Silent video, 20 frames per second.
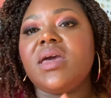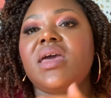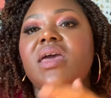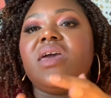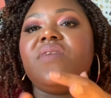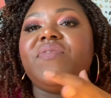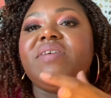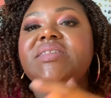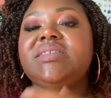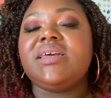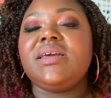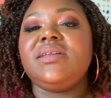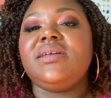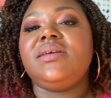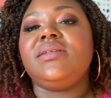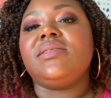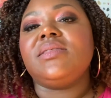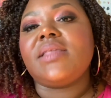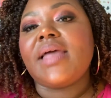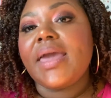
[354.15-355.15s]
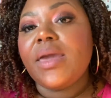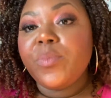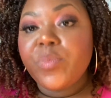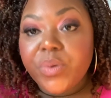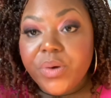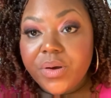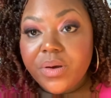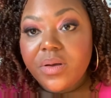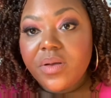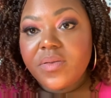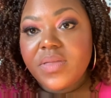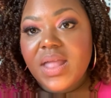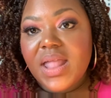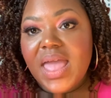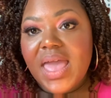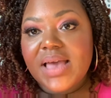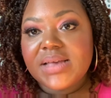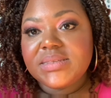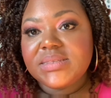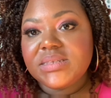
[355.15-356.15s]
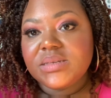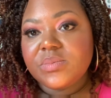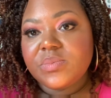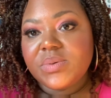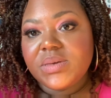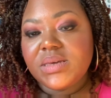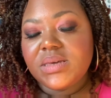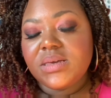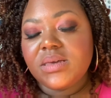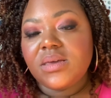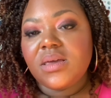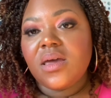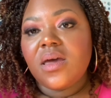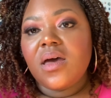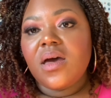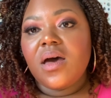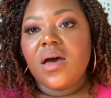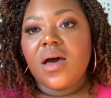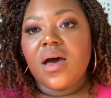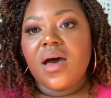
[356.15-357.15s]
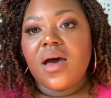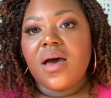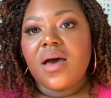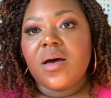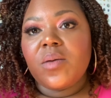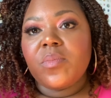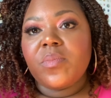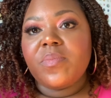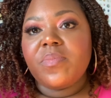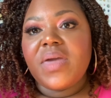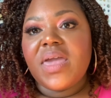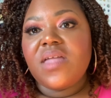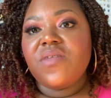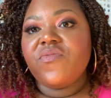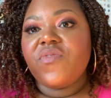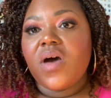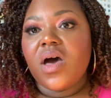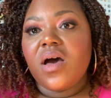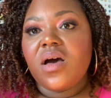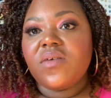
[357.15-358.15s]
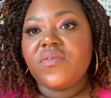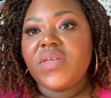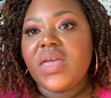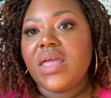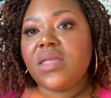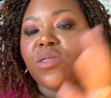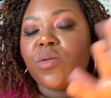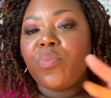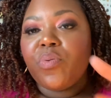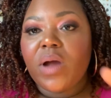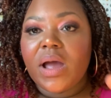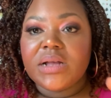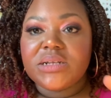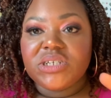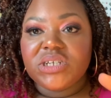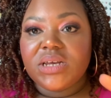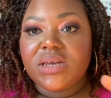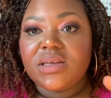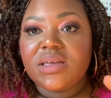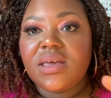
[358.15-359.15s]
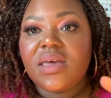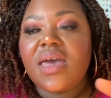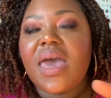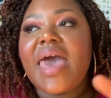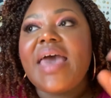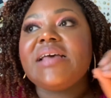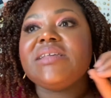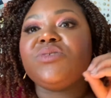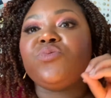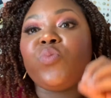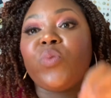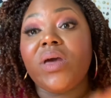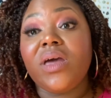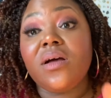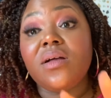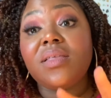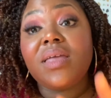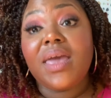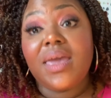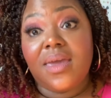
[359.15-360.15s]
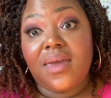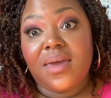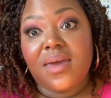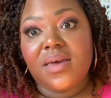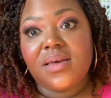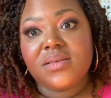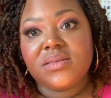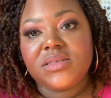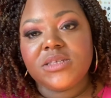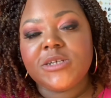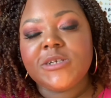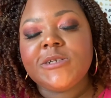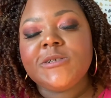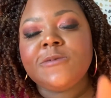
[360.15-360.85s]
if it's any labor that has to be involved in the project, as well as